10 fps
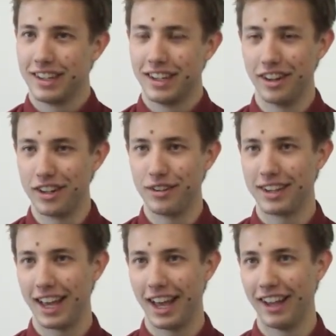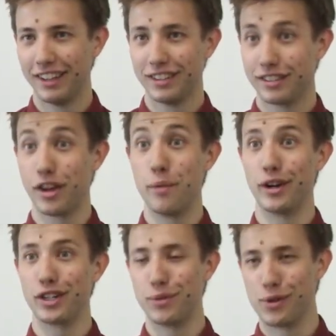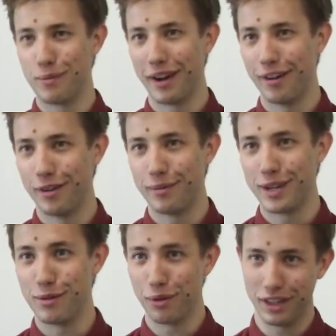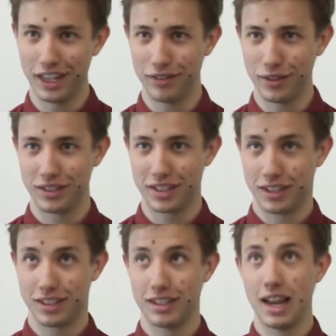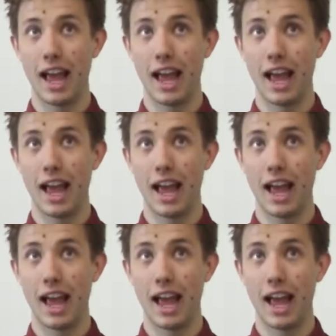you know, you care so much more about what people think of your stutter than